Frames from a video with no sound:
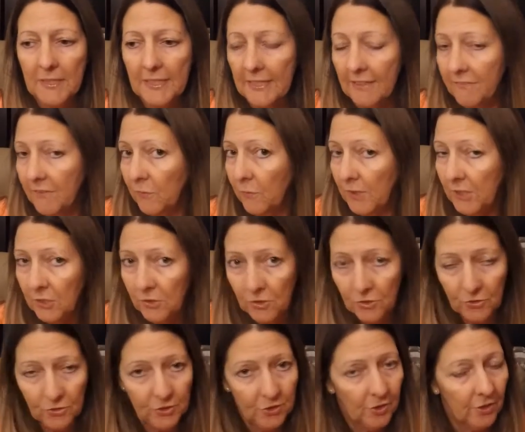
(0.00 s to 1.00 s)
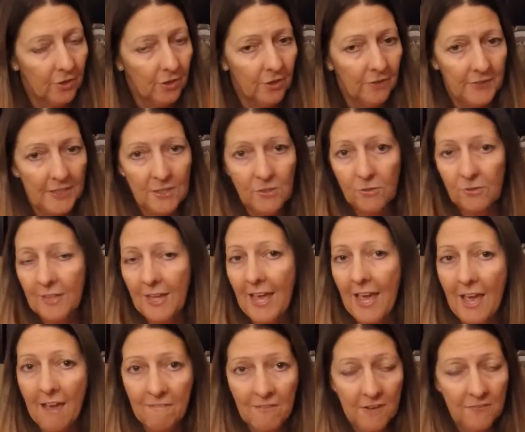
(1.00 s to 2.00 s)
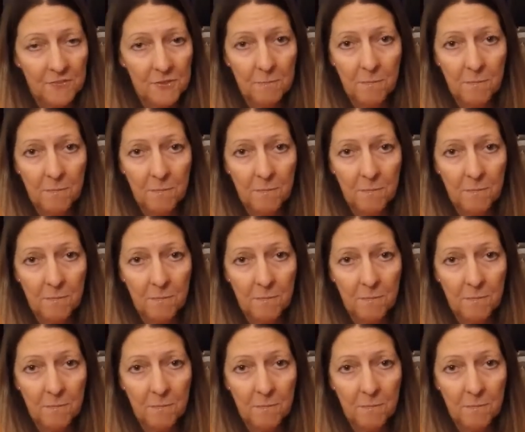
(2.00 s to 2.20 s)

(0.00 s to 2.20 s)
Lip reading: Even when you do they do the half-off